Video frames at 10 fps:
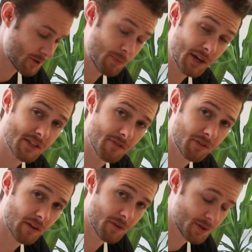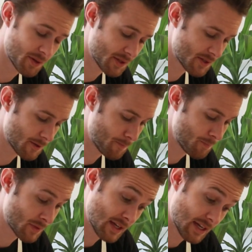spicy flavor to it.
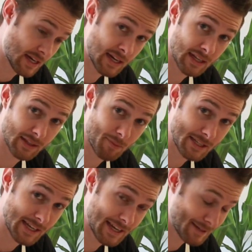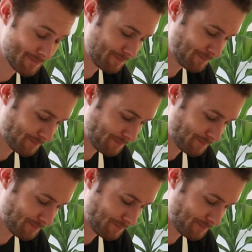So let me dig in.